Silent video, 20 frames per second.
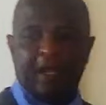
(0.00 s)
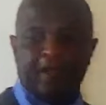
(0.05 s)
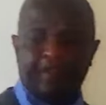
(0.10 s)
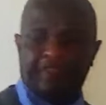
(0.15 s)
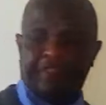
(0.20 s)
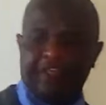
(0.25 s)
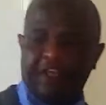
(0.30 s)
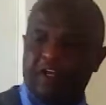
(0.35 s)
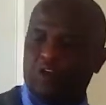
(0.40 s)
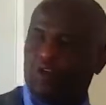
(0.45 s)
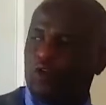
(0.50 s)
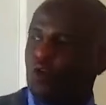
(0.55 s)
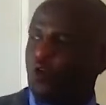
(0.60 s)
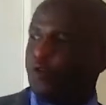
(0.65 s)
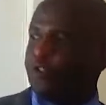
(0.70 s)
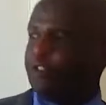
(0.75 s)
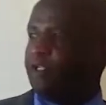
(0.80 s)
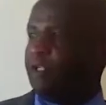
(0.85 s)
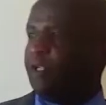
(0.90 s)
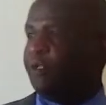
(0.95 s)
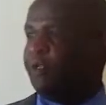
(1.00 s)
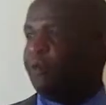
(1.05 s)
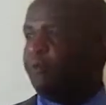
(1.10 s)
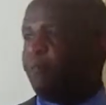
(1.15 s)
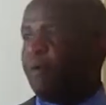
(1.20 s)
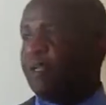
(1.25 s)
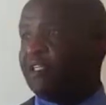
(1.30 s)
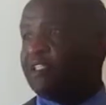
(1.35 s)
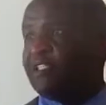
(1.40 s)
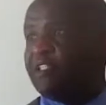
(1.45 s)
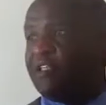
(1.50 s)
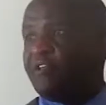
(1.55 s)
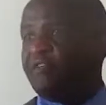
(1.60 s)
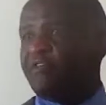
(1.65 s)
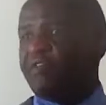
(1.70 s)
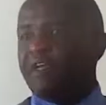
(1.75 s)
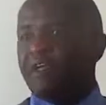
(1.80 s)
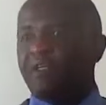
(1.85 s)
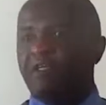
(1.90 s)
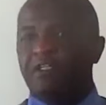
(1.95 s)
I thank God, my
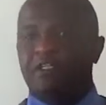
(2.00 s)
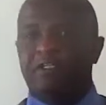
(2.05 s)
Savior,